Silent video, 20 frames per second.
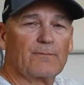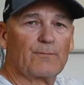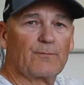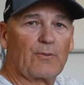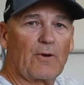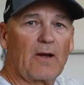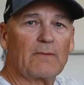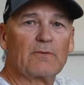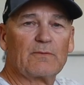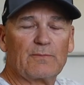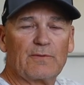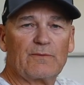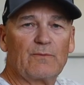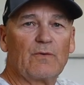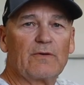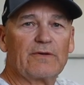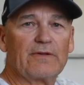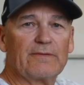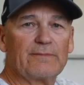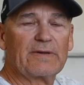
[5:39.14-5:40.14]
Probably
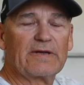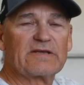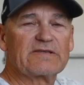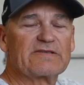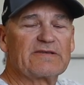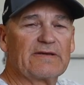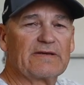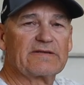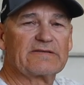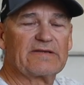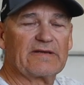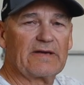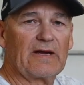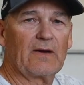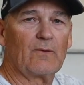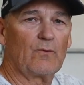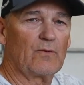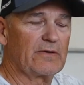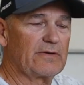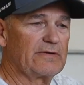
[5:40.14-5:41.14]
one of the biggest things that
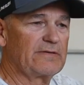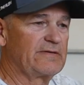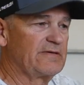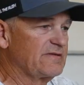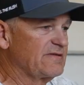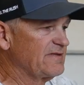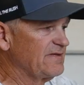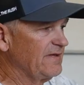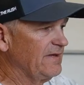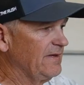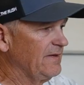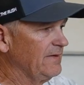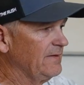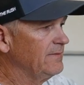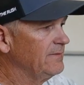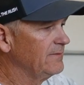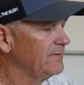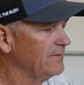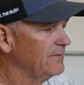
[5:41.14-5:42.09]
I wanted to see